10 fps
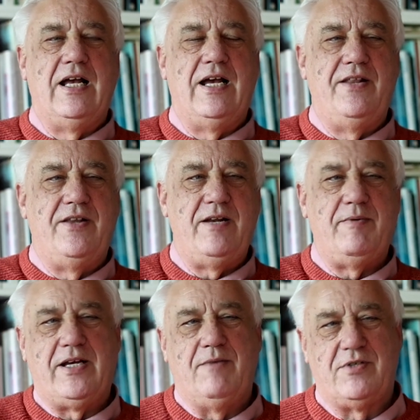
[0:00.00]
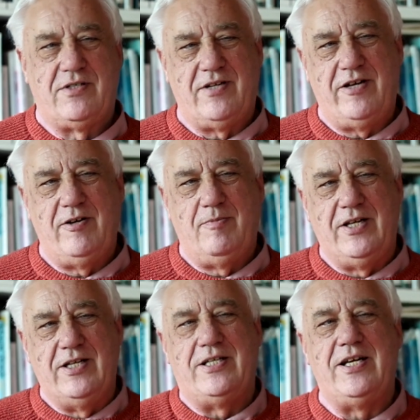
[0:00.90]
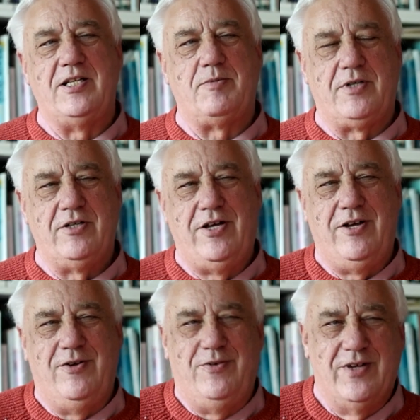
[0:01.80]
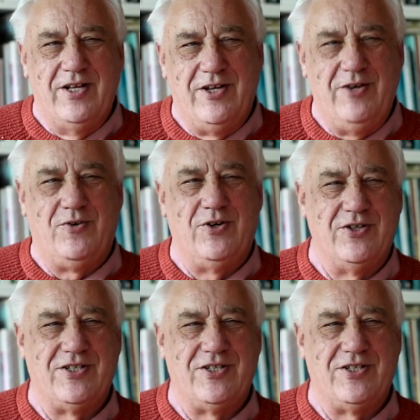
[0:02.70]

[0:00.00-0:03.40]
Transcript: And then it becomes terribly intense because you've